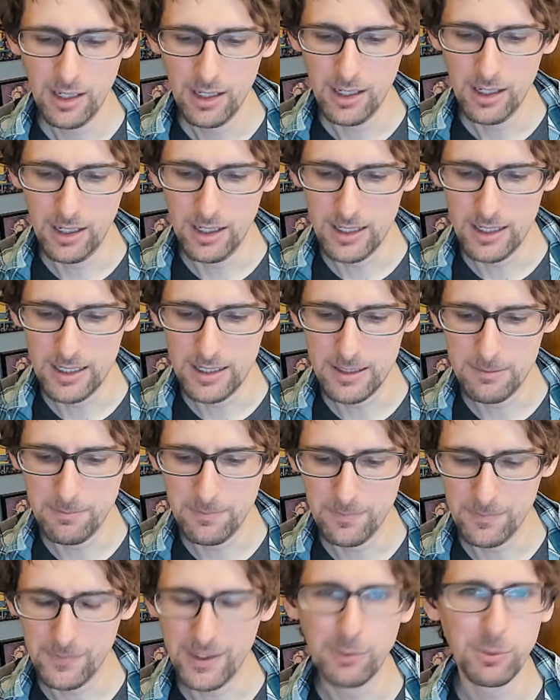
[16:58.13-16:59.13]

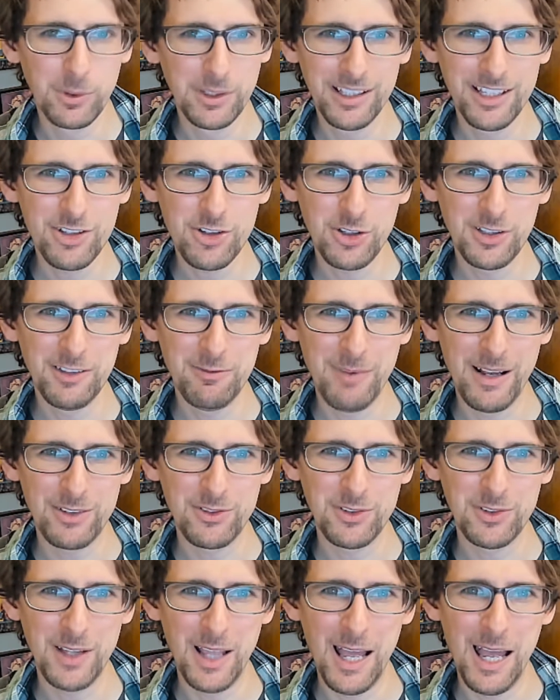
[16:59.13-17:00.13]
They really should have
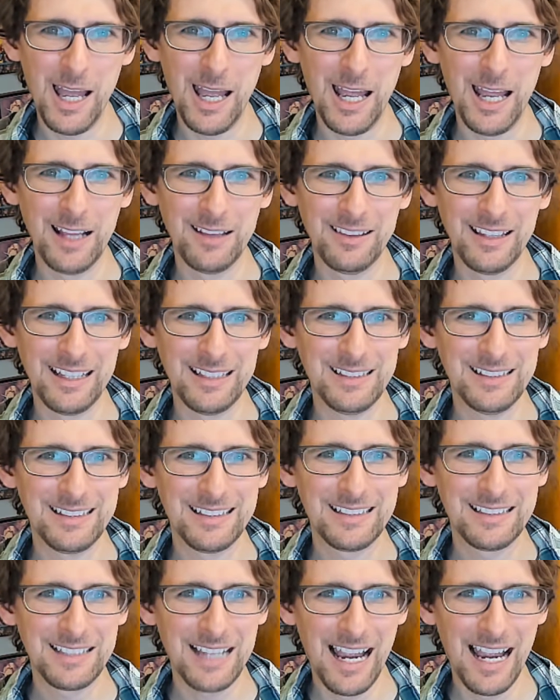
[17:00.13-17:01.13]
mentioned that, and they
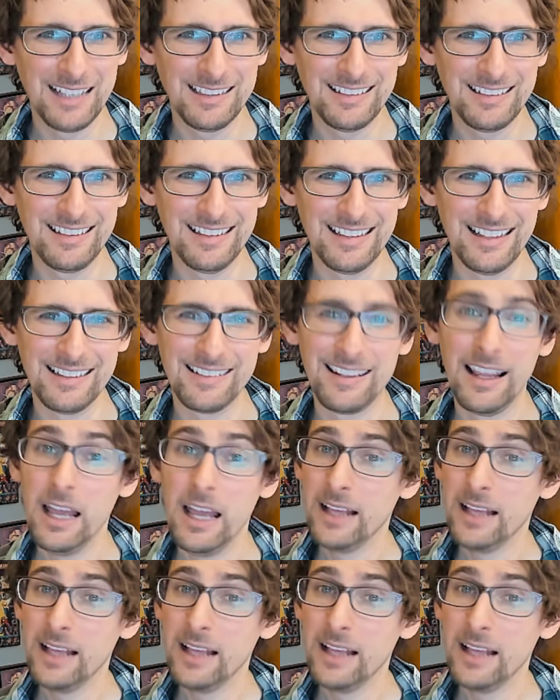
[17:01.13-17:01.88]
kind of didn't.